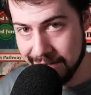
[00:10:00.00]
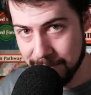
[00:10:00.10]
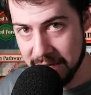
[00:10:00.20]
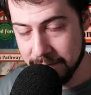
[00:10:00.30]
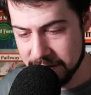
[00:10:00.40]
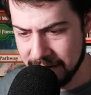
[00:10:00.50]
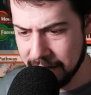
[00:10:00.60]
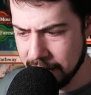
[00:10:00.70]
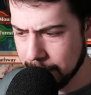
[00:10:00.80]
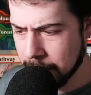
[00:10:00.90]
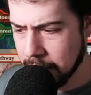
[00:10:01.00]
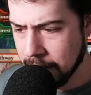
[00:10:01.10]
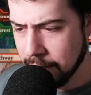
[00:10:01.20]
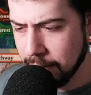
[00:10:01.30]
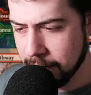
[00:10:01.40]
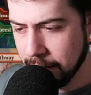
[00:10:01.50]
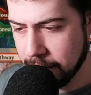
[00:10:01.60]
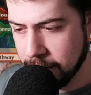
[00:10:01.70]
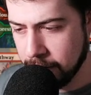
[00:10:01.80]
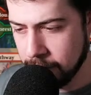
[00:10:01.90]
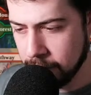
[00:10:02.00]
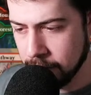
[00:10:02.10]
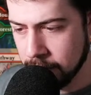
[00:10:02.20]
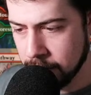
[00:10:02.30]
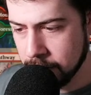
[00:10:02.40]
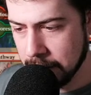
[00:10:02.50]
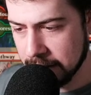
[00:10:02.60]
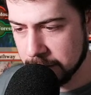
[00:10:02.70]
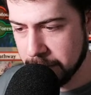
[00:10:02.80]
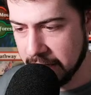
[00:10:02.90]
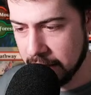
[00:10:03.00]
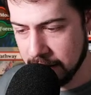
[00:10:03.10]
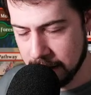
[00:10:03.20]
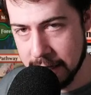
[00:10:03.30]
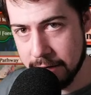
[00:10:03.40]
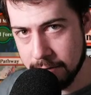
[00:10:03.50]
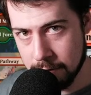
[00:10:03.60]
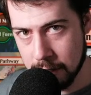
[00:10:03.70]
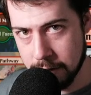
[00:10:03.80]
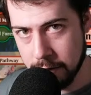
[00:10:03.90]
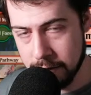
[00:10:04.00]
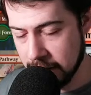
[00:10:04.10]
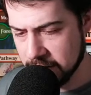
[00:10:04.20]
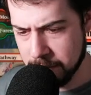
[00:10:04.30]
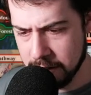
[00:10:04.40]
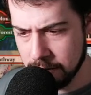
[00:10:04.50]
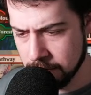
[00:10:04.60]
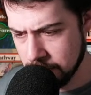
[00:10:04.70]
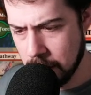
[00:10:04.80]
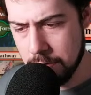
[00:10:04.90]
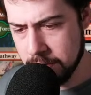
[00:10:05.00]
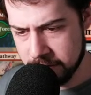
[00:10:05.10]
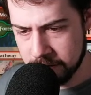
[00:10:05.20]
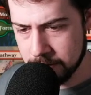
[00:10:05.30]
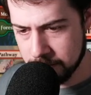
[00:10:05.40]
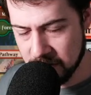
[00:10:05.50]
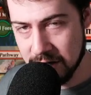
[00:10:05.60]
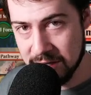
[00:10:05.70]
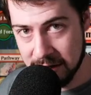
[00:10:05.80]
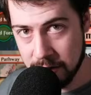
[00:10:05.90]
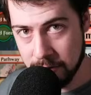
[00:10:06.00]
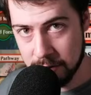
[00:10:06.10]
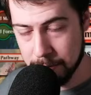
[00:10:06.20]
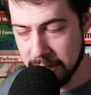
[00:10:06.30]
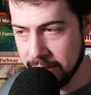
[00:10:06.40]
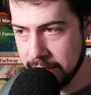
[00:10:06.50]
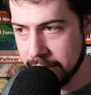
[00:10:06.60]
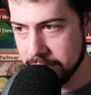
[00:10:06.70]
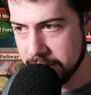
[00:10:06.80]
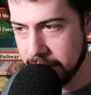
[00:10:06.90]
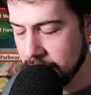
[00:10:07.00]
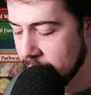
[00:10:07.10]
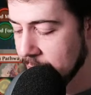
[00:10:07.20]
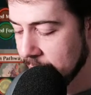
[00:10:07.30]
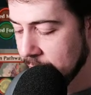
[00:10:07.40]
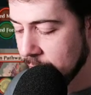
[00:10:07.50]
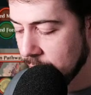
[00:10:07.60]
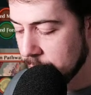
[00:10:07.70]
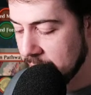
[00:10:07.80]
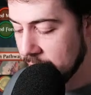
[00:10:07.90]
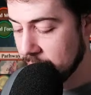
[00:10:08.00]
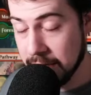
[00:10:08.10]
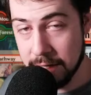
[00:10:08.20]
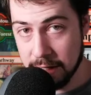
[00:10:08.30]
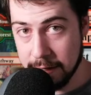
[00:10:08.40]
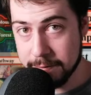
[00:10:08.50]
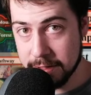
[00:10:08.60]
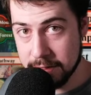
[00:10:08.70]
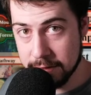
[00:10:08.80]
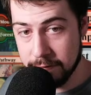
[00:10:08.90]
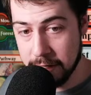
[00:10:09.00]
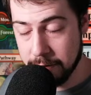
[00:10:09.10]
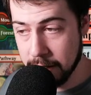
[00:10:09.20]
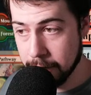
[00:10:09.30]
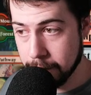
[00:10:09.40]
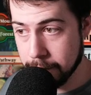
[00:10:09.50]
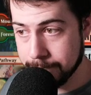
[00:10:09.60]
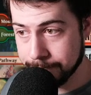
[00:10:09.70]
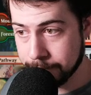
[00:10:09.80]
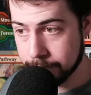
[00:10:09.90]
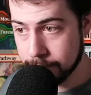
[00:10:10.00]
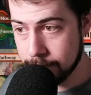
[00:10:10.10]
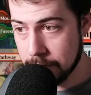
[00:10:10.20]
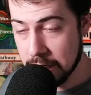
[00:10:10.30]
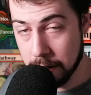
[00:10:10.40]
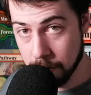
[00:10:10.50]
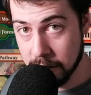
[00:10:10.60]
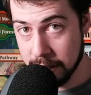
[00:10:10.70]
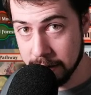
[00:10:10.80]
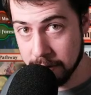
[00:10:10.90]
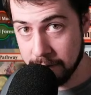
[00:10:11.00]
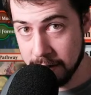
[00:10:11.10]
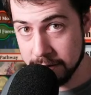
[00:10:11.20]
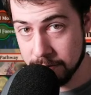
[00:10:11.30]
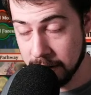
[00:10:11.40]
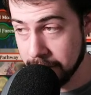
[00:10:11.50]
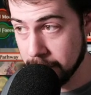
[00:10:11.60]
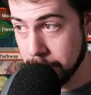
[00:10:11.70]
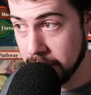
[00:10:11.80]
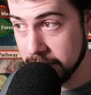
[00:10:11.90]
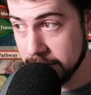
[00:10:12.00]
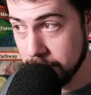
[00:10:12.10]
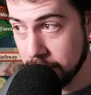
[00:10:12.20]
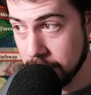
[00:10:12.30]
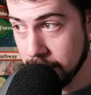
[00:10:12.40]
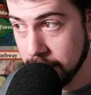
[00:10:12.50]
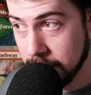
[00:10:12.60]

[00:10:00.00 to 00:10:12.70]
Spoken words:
Like you may have seen, I'm looking to expand and add other things, but always continue to play dinos here. But yeah, 9 lives, this is very rough. You want to get rid of this whenever possible.